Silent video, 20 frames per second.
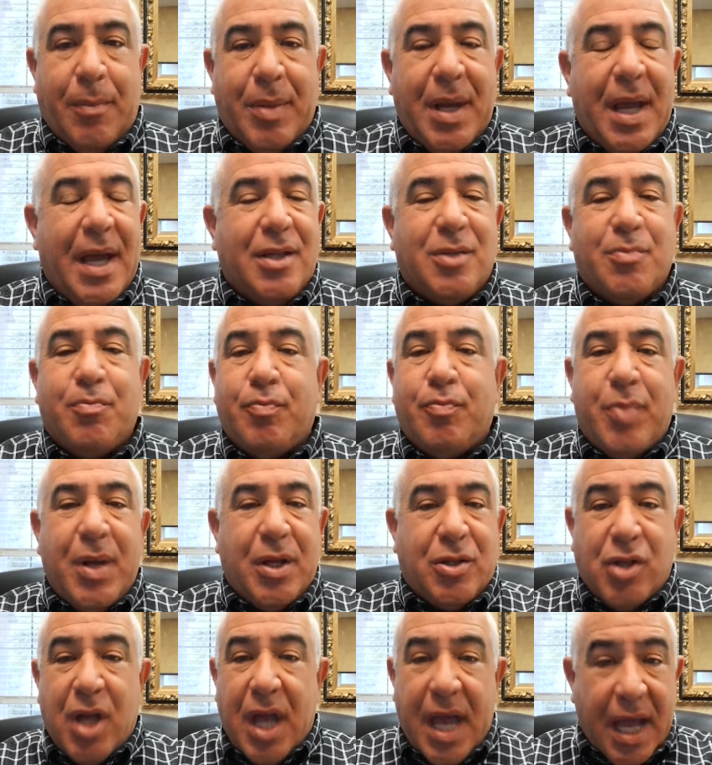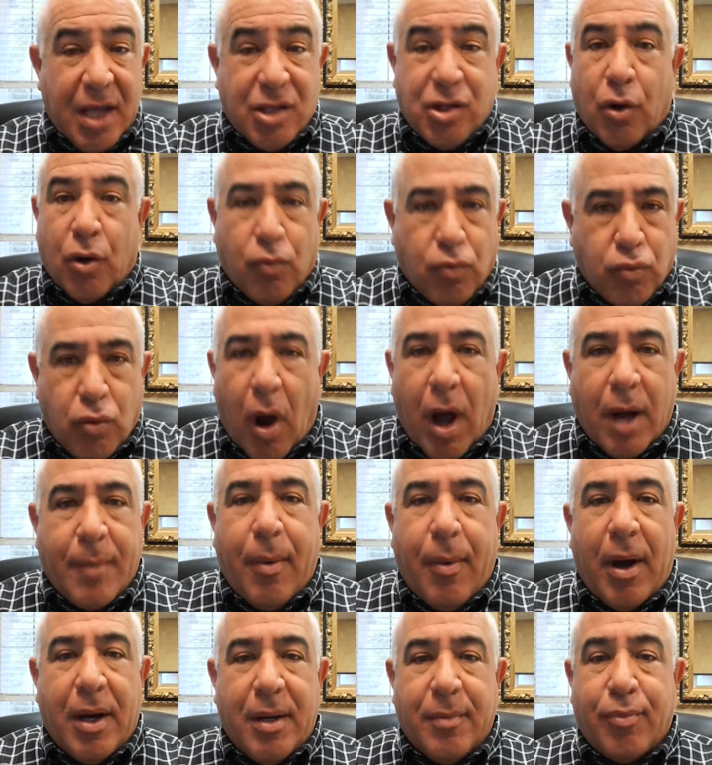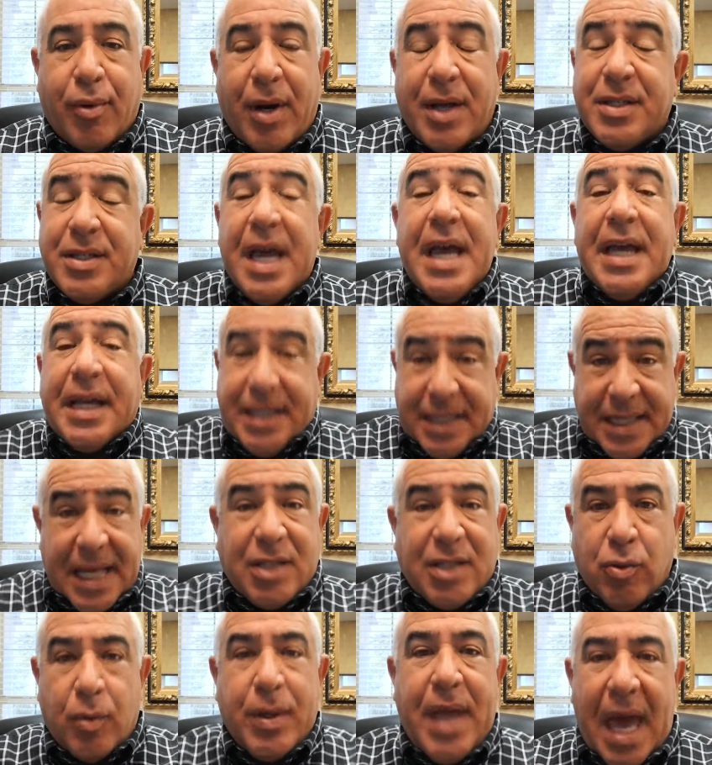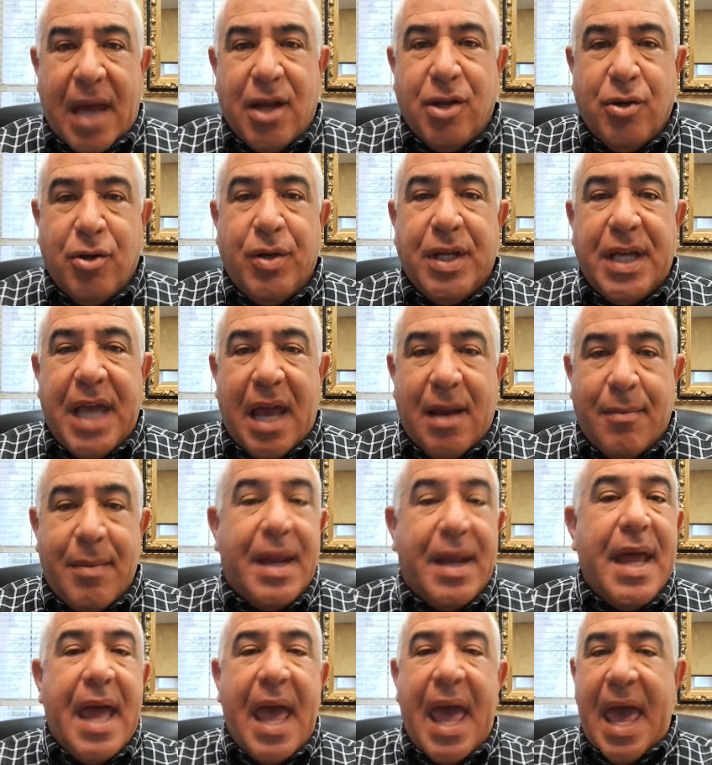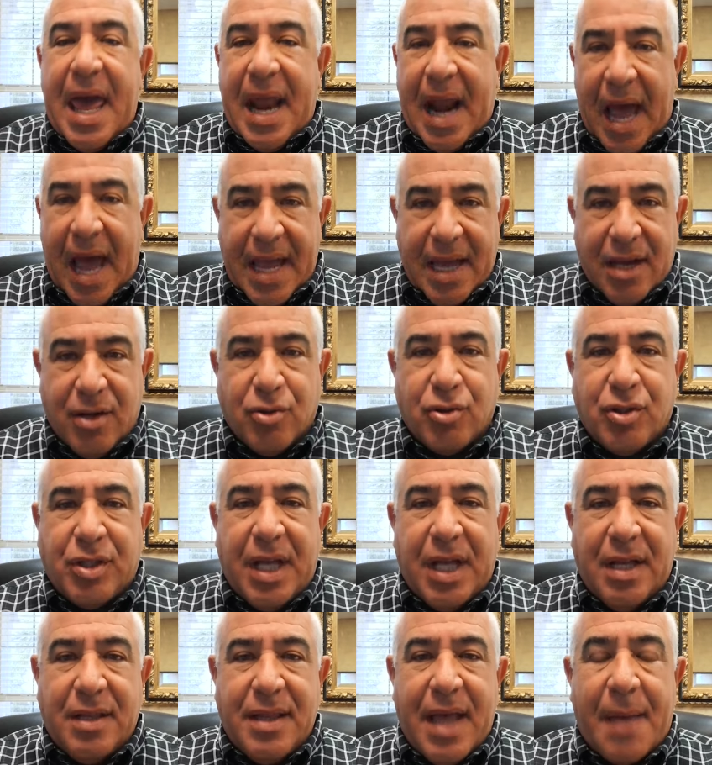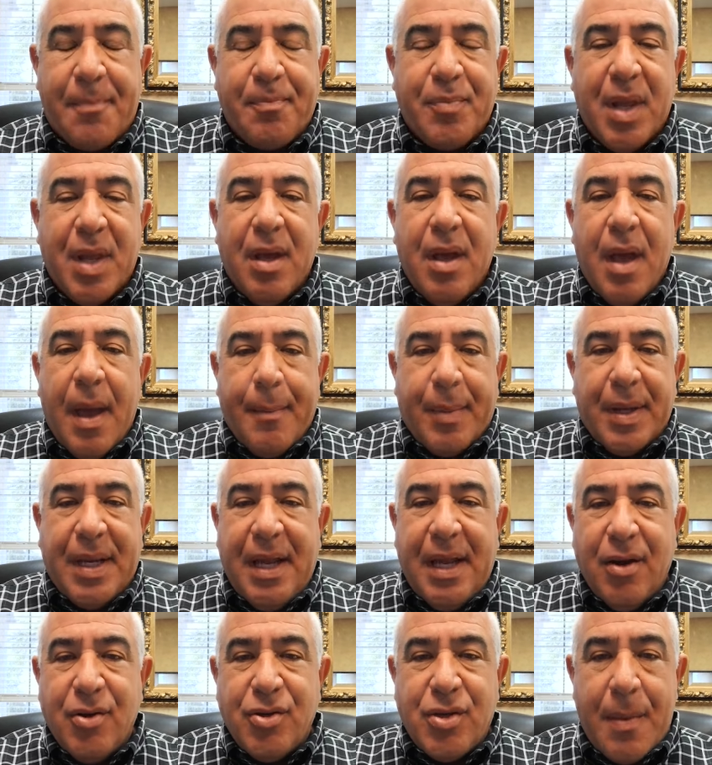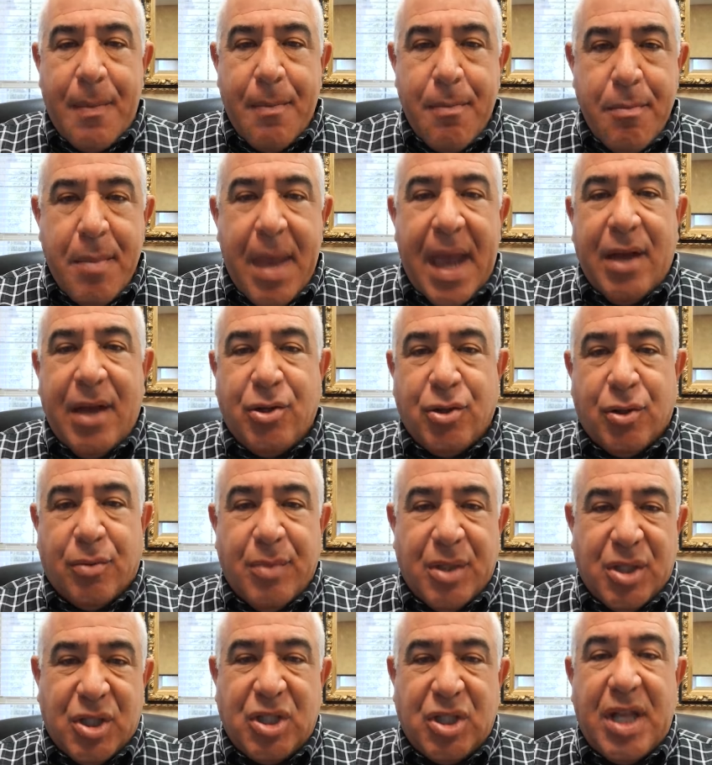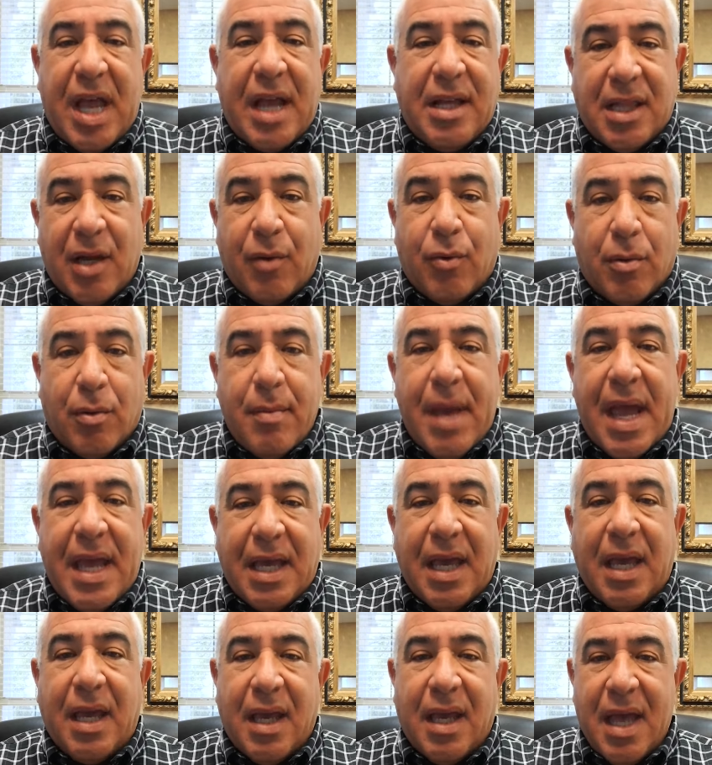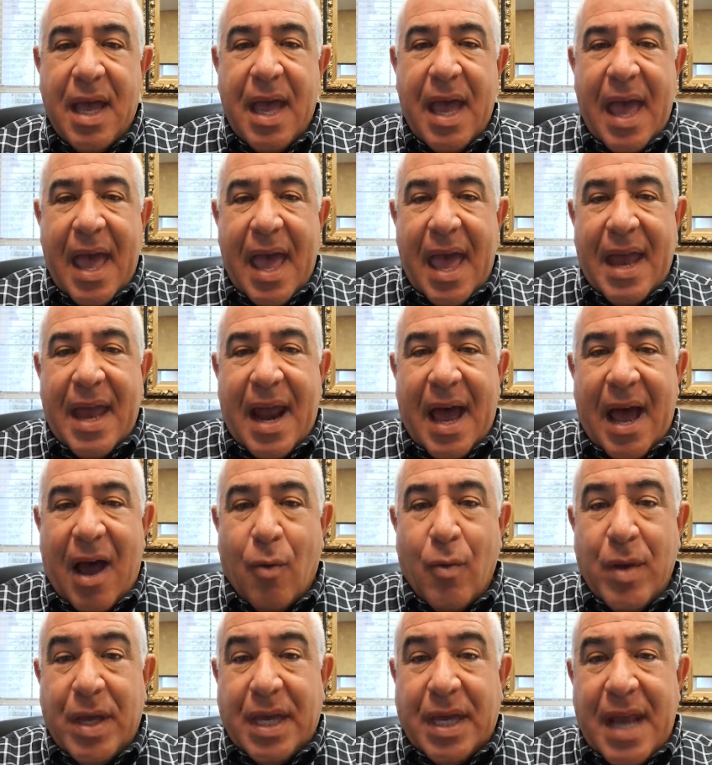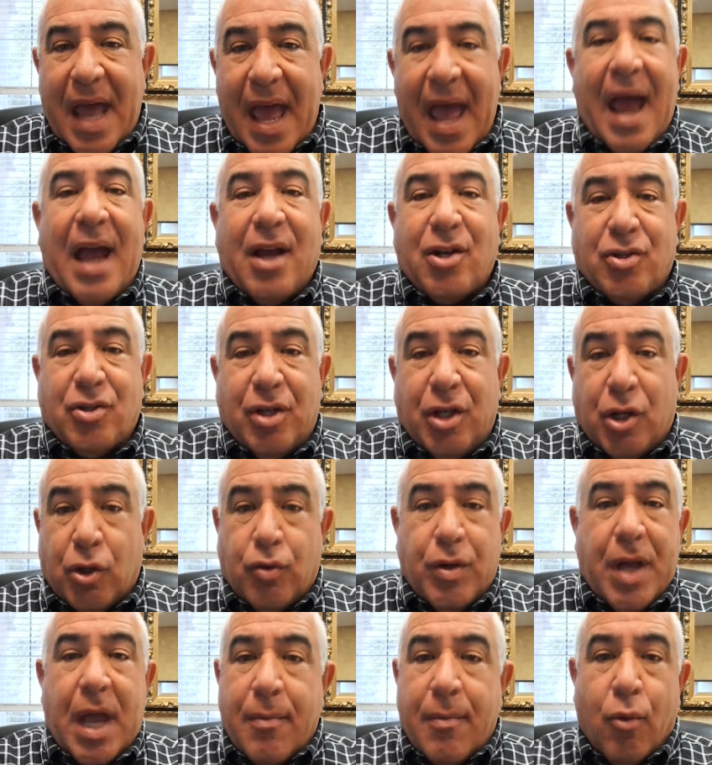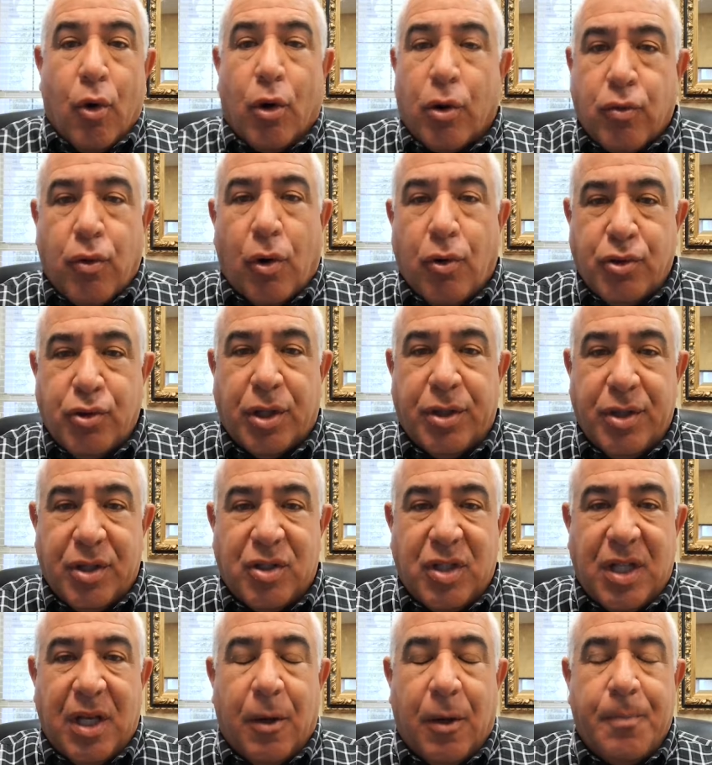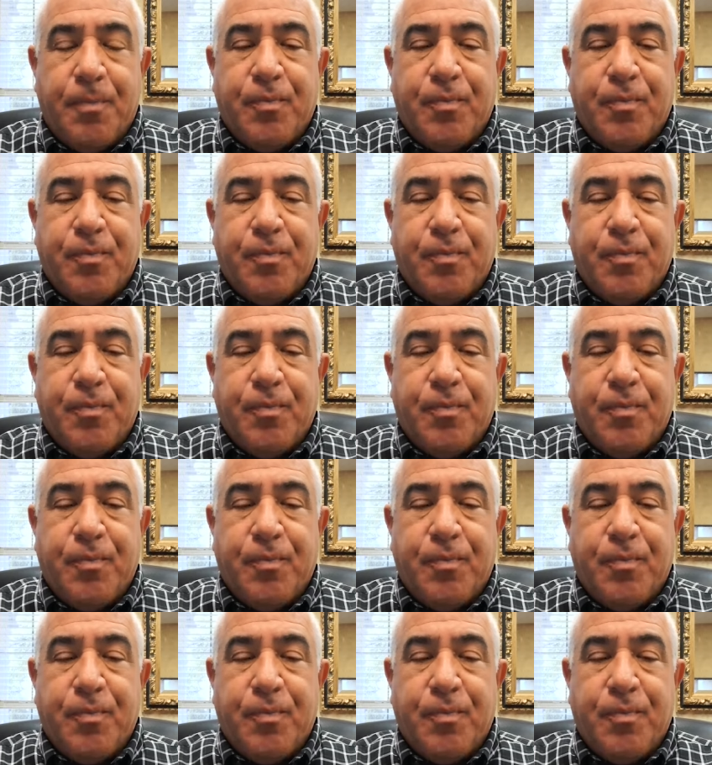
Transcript: It's a rock bottom price because that's what we had to do to get him in, and I understand that. But here's a major mistake that we're making and how we can actually create more gross on this deal.